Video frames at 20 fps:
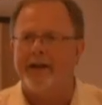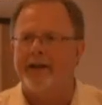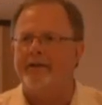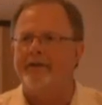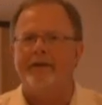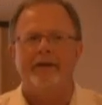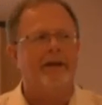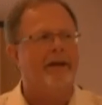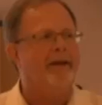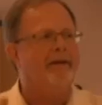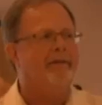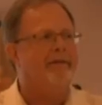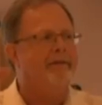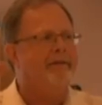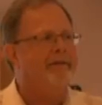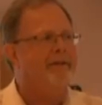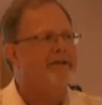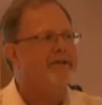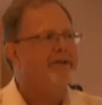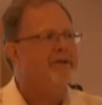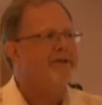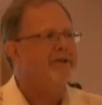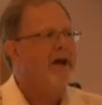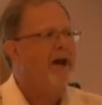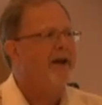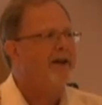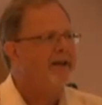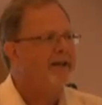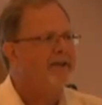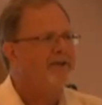it, and this is
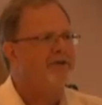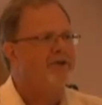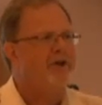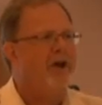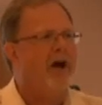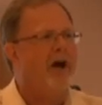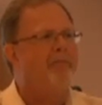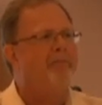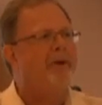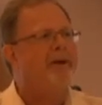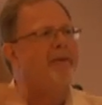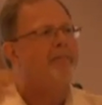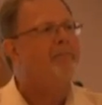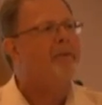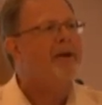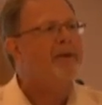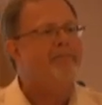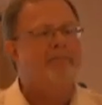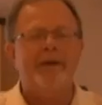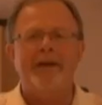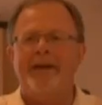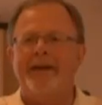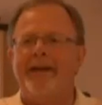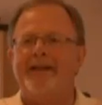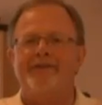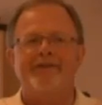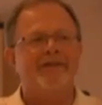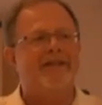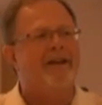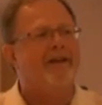not against John, but it might be
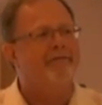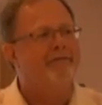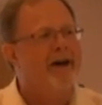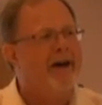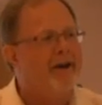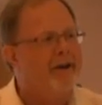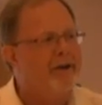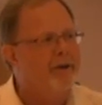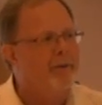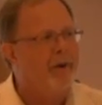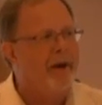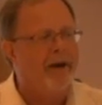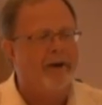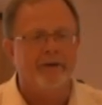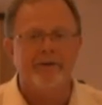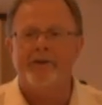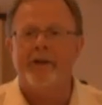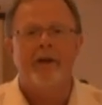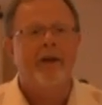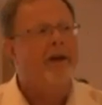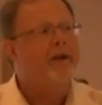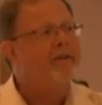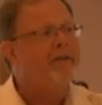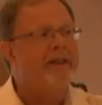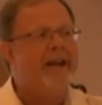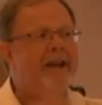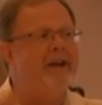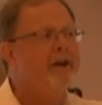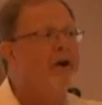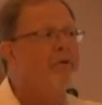against the evaluators,
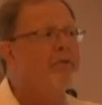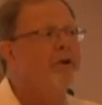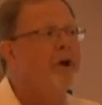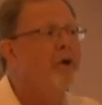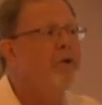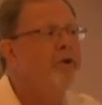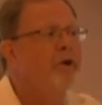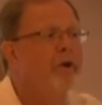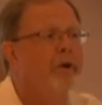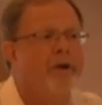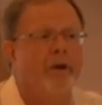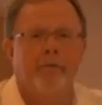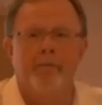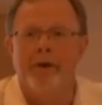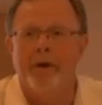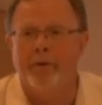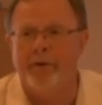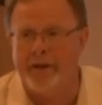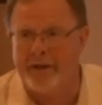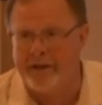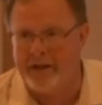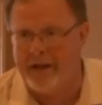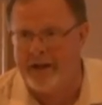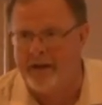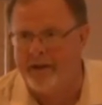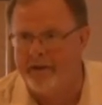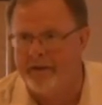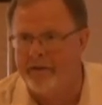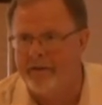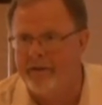they don't know your
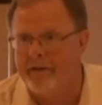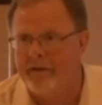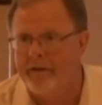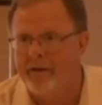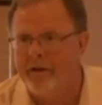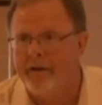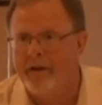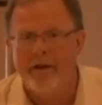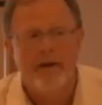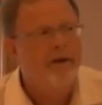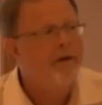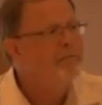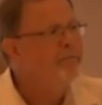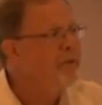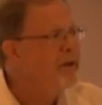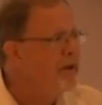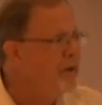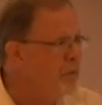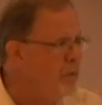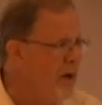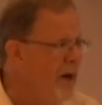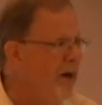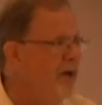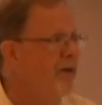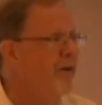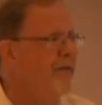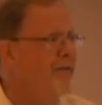community. Be aware